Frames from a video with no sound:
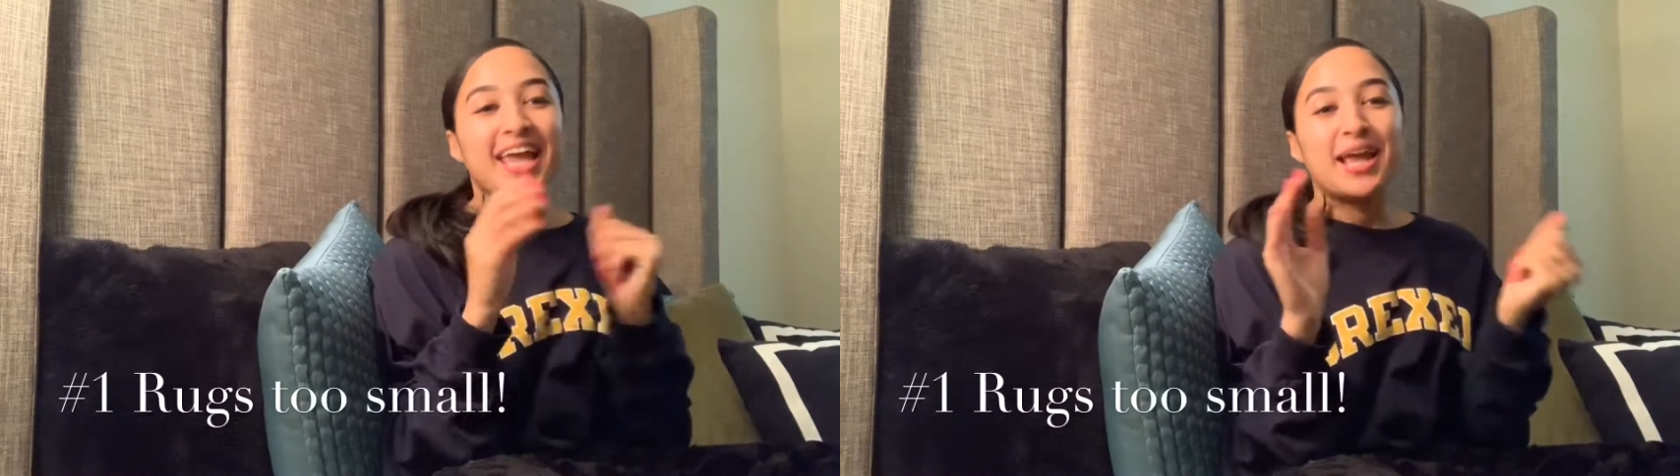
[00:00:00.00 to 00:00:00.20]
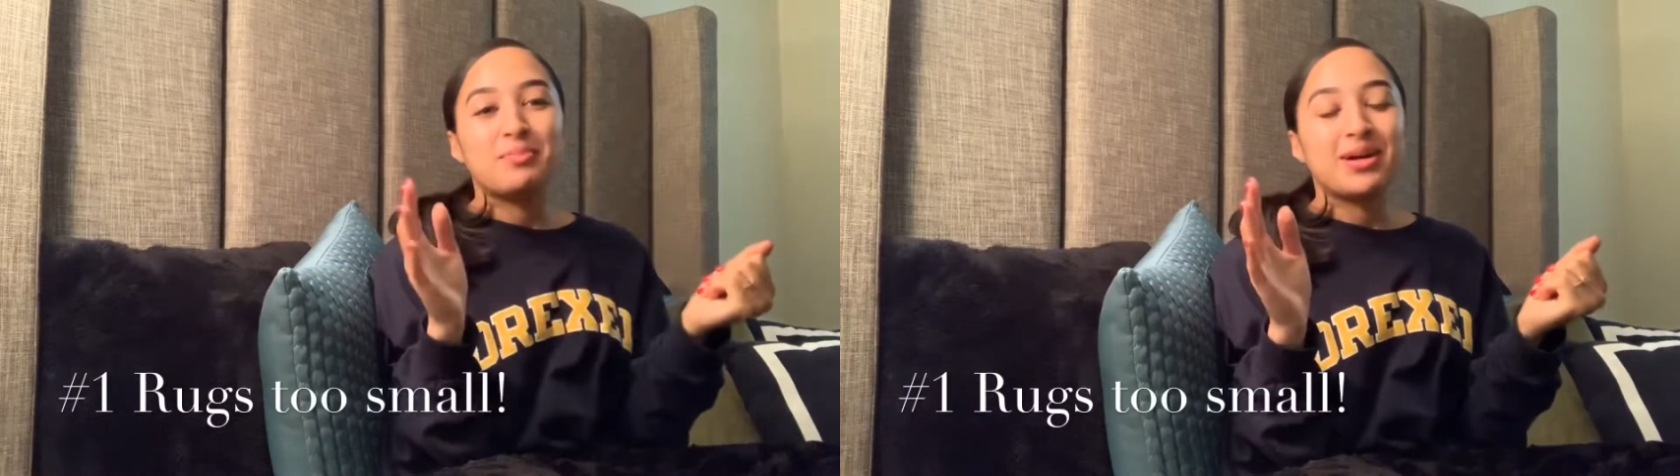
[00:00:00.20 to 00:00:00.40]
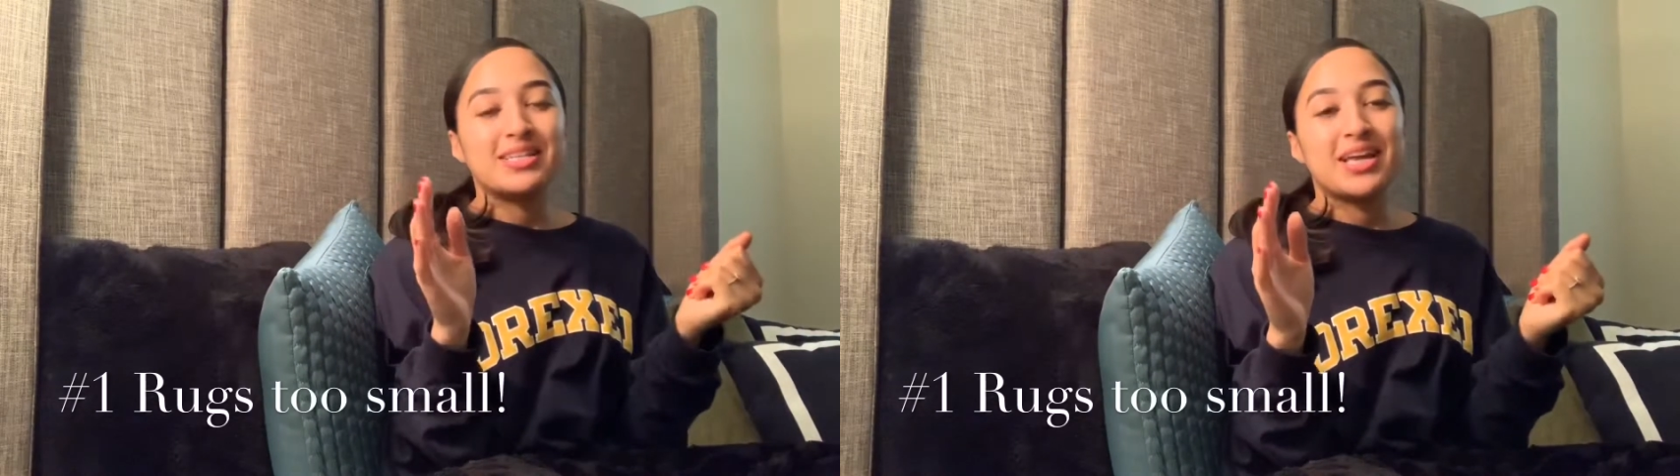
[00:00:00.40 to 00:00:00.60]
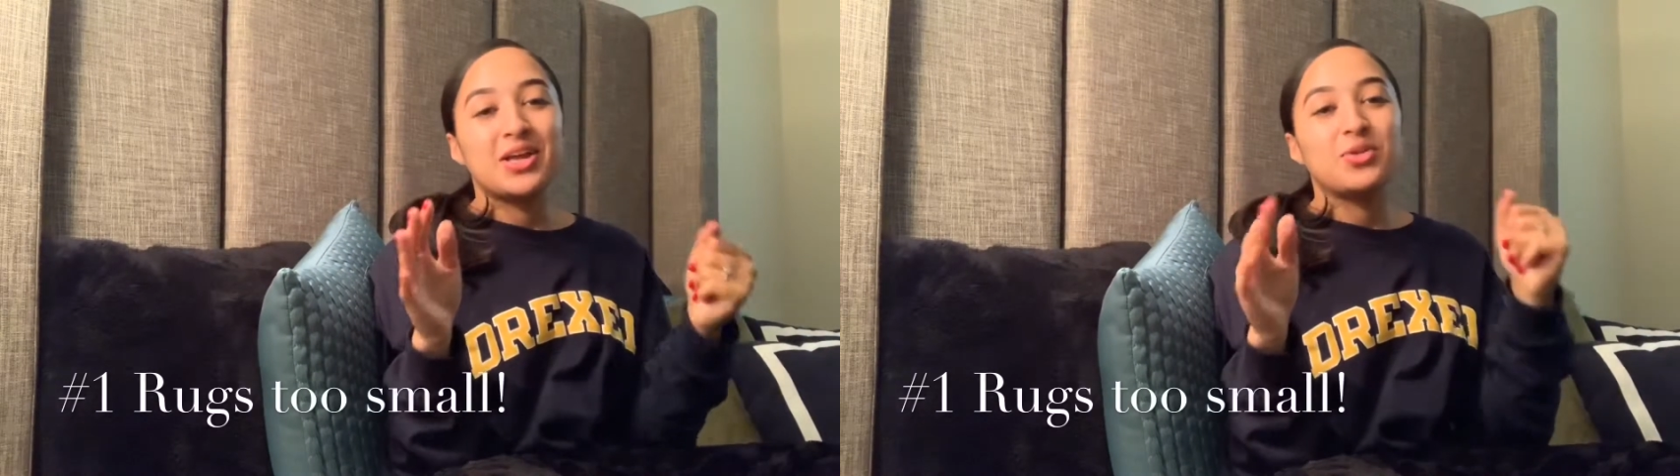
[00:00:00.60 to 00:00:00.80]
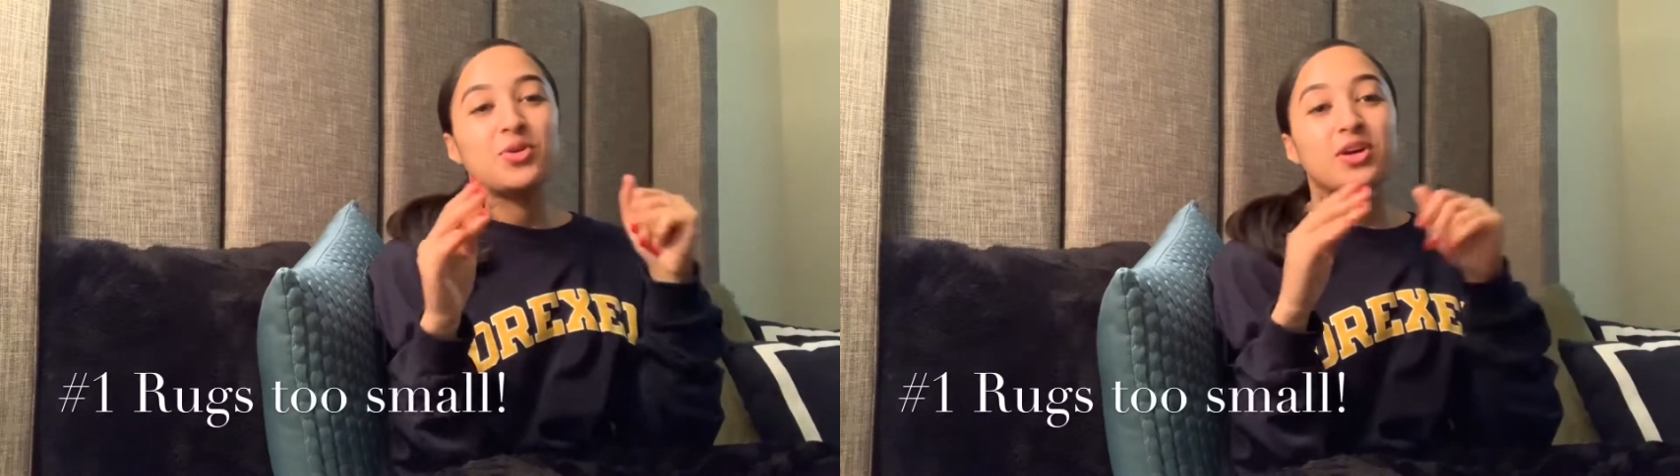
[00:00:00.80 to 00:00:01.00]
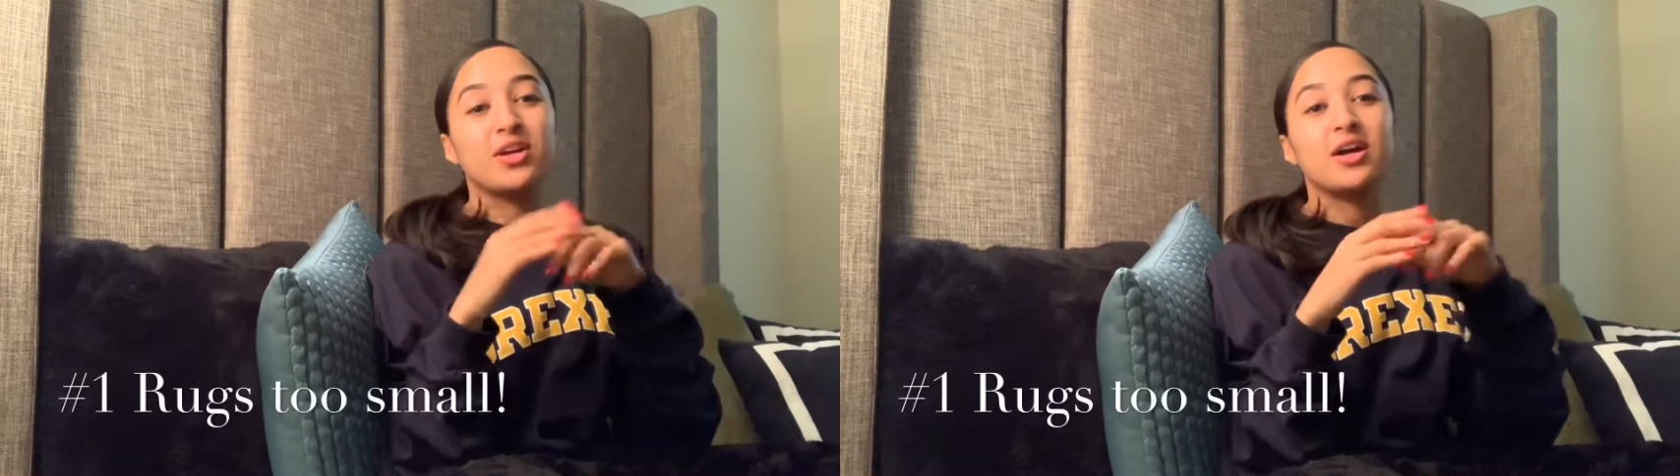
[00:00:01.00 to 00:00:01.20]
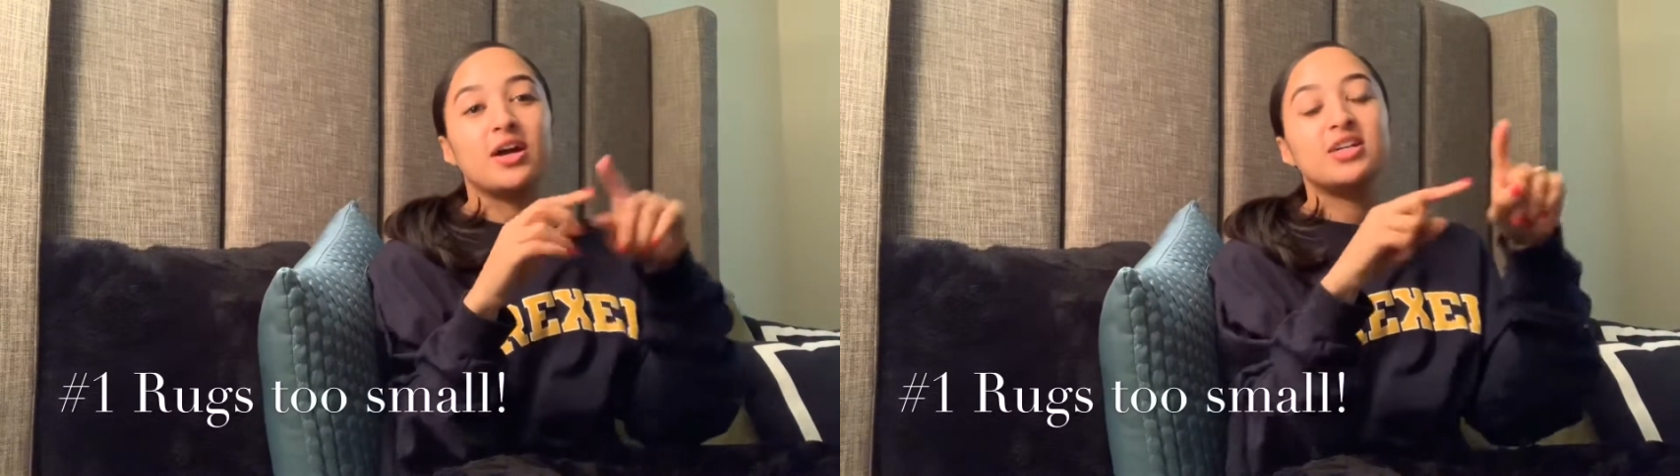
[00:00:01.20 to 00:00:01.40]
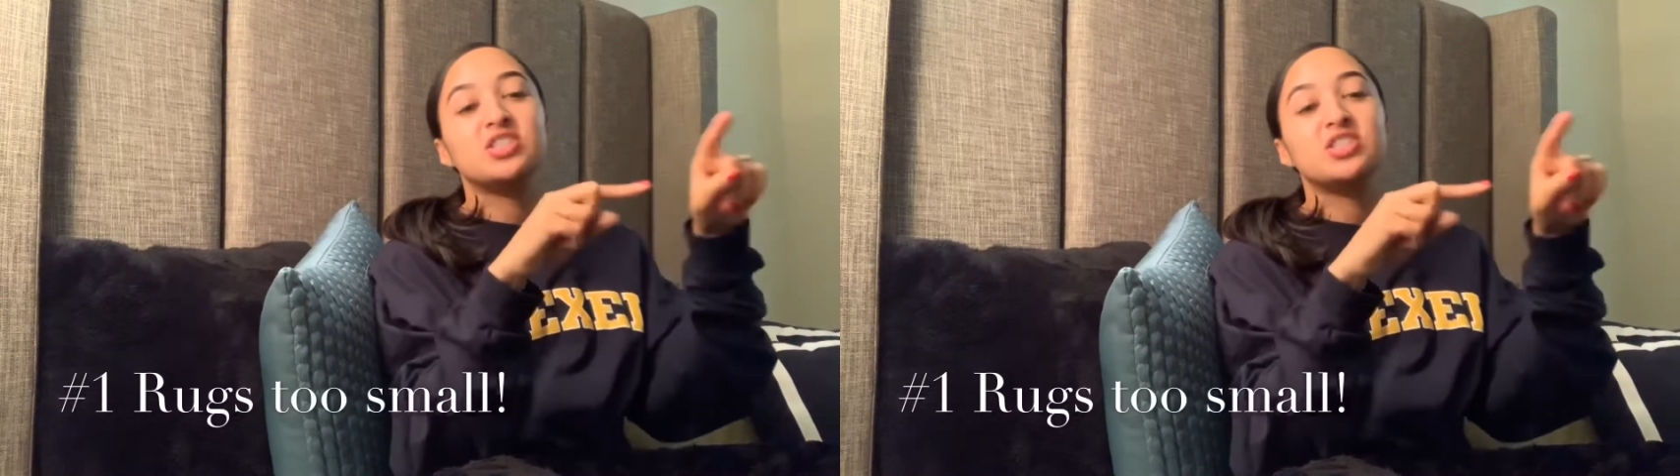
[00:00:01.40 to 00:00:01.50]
8x10 or a